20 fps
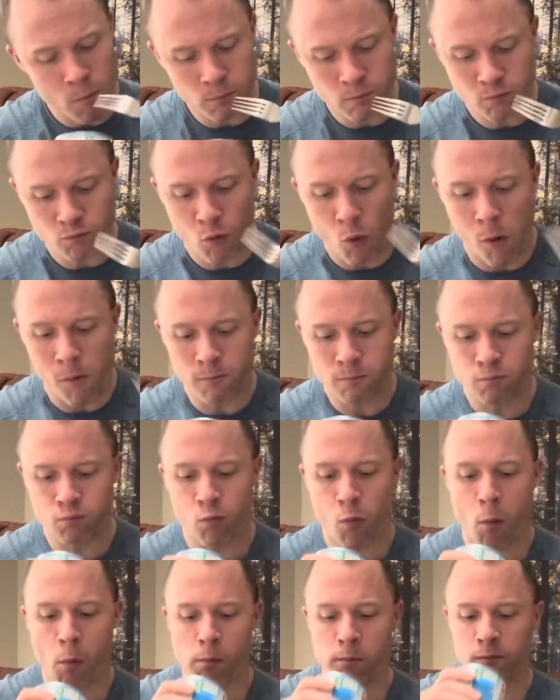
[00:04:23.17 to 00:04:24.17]
or whatever,
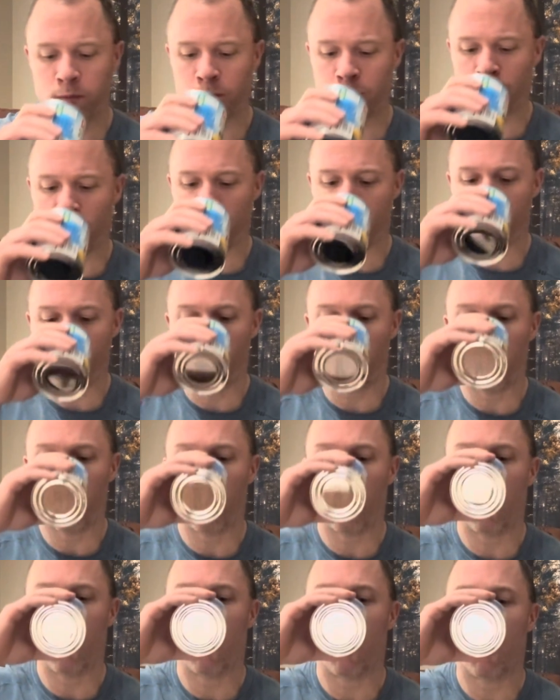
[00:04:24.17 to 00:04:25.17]
somewhere in the 170s, mid